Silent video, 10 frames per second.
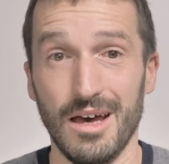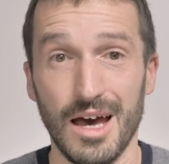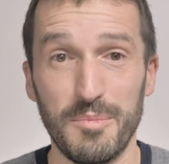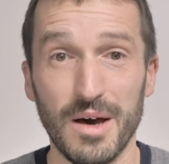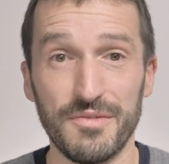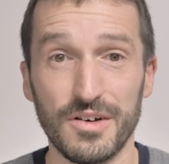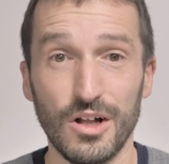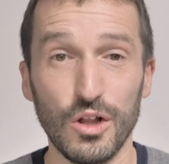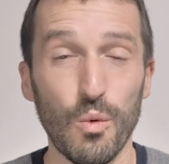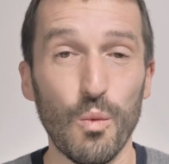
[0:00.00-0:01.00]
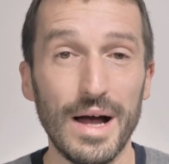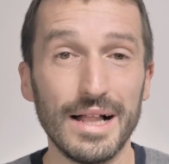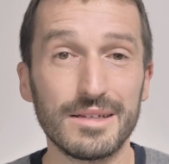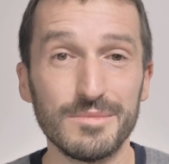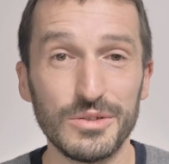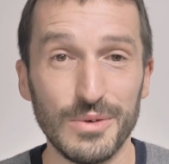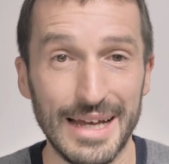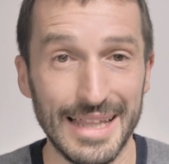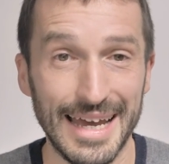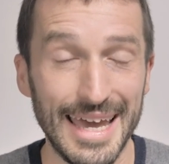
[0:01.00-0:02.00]
above all, welcome to
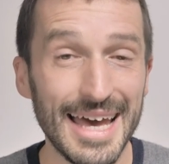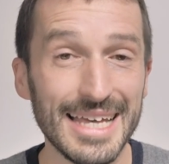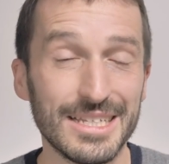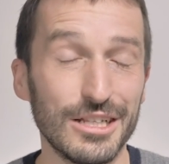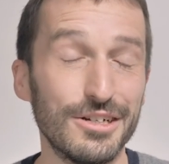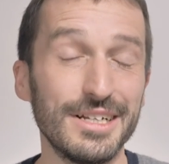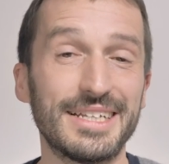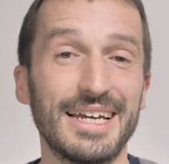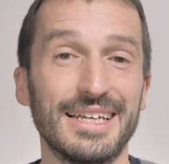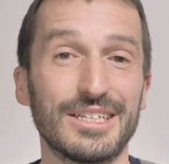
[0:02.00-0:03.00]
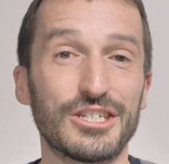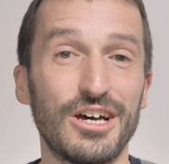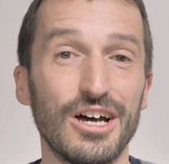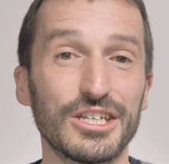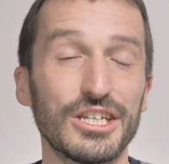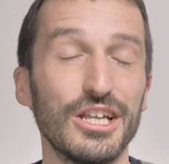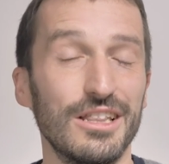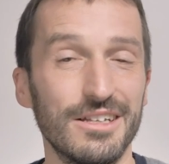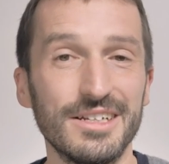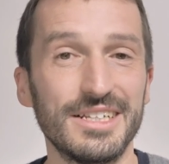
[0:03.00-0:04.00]
LIS, Learn Italian Songs,
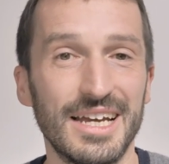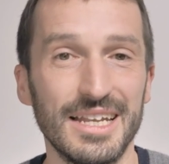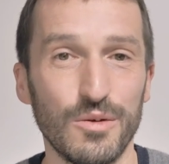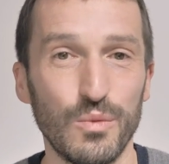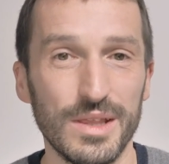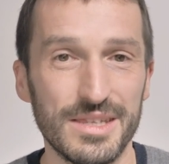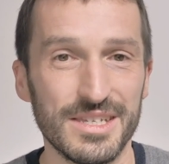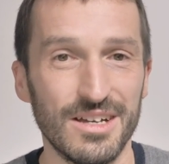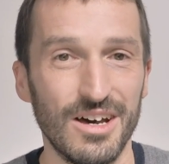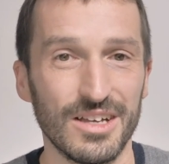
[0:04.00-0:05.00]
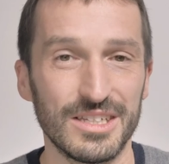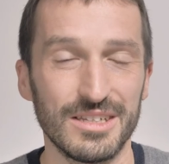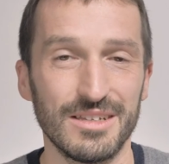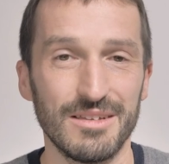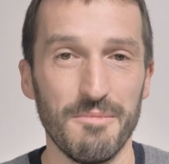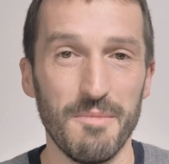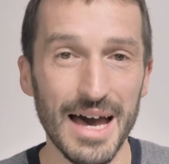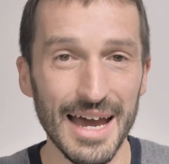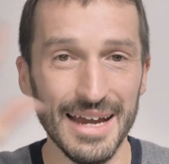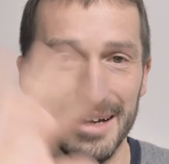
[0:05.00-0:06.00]
Learn Italian with Songs.
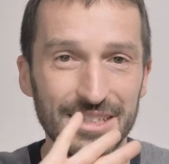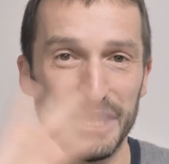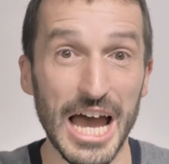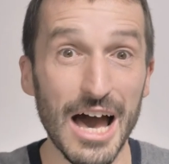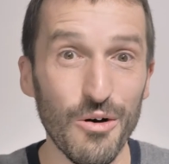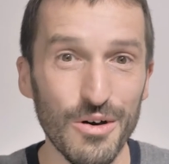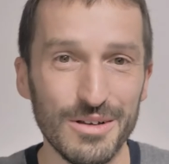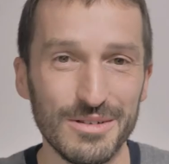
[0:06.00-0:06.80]
Bye, ciao!